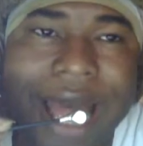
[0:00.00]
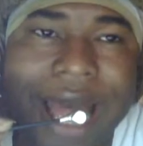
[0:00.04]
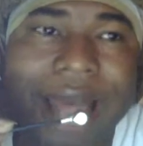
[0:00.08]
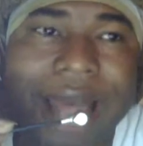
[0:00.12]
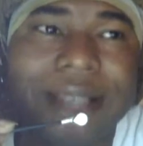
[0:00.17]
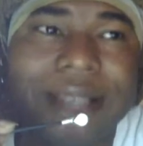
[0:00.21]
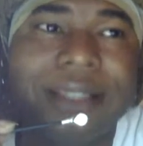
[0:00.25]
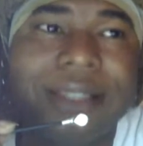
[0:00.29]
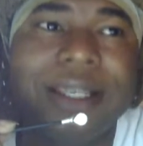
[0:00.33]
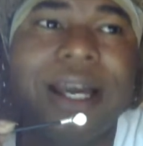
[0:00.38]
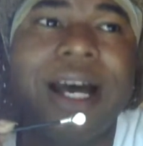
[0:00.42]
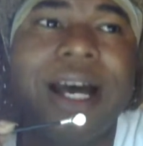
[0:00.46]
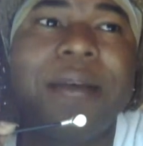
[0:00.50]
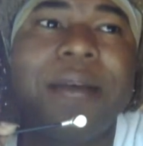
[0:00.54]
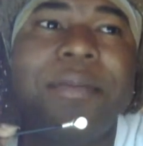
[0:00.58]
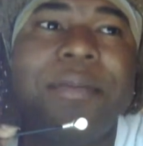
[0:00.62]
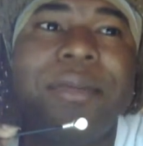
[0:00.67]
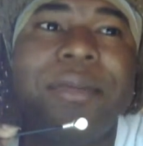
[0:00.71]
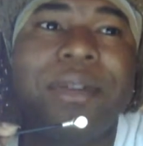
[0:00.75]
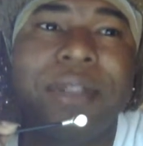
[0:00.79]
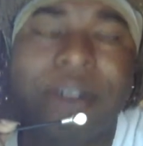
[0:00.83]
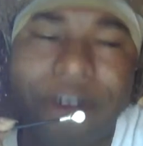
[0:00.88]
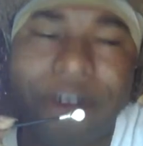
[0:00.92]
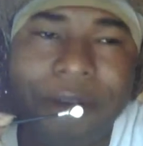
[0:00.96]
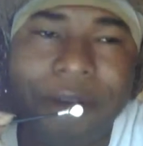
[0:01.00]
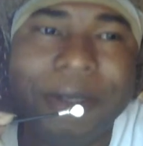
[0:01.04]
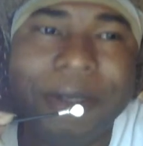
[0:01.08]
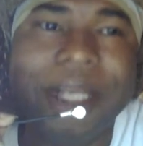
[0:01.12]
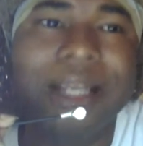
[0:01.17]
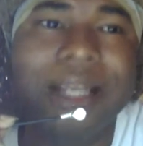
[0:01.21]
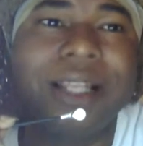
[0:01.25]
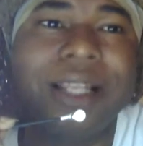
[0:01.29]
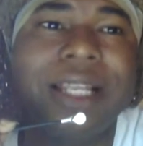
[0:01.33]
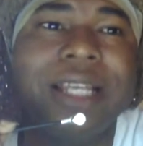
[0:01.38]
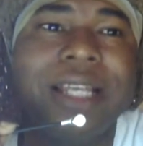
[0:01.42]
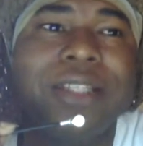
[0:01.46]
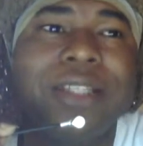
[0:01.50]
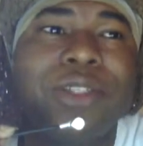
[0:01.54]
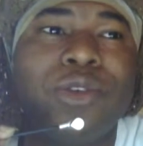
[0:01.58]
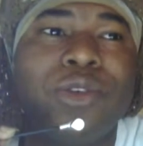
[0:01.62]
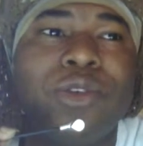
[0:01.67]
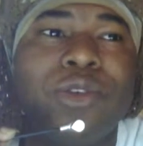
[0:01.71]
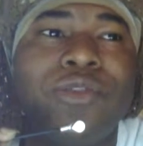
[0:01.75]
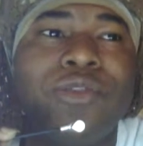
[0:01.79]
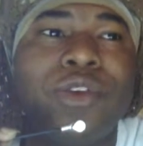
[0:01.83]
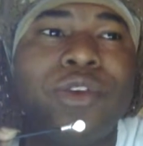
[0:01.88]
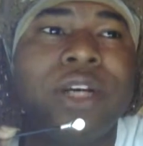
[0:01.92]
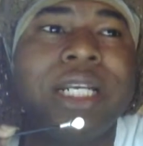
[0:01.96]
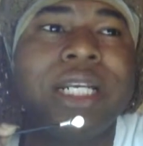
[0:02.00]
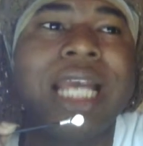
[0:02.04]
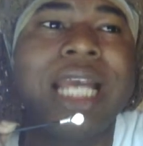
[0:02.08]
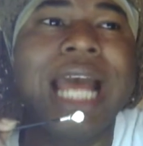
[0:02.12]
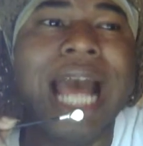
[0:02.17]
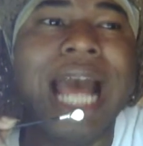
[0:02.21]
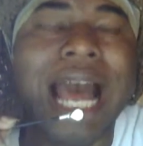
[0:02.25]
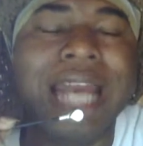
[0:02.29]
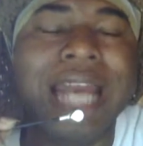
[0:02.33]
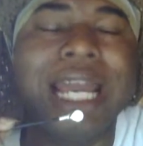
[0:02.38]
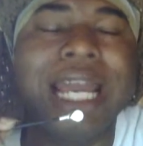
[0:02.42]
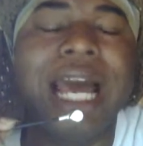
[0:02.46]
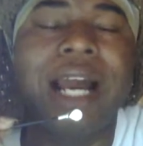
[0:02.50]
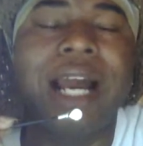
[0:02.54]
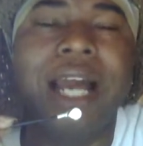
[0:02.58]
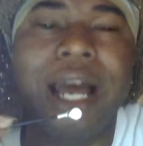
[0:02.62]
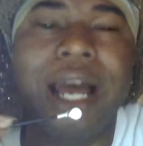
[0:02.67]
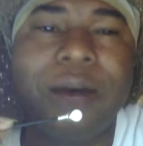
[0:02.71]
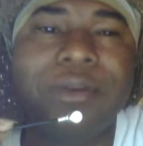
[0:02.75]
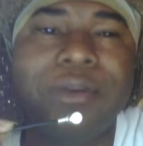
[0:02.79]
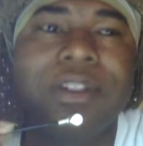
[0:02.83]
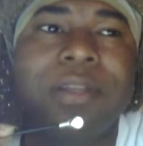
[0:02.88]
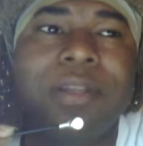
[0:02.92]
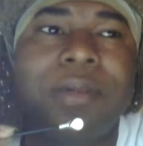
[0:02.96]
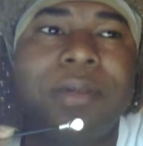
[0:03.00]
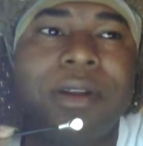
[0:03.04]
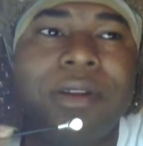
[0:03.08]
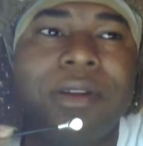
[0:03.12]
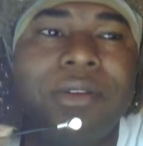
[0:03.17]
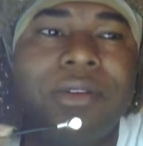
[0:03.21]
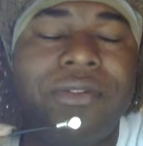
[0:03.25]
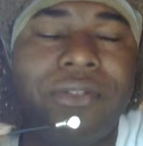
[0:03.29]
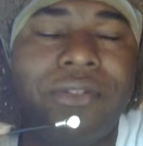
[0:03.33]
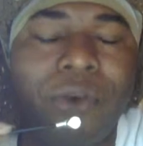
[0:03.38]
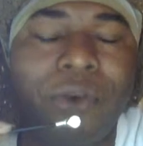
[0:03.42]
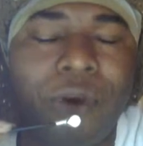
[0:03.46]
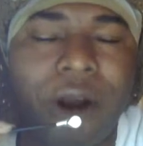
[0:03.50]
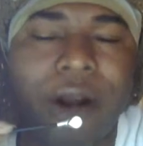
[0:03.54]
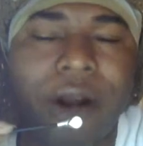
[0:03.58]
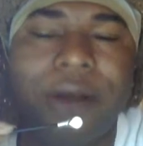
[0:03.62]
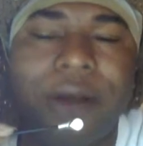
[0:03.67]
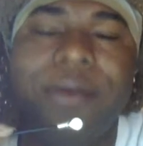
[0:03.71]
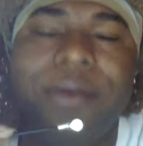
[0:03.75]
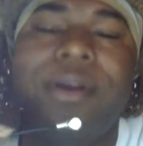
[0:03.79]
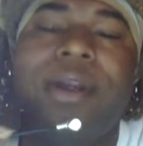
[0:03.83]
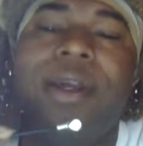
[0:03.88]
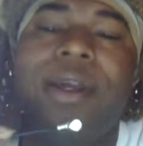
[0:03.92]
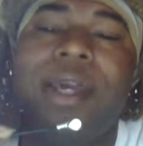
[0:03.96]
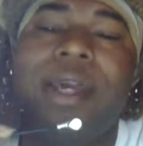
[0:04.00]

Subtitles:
acts criminal and so forth and accountable for.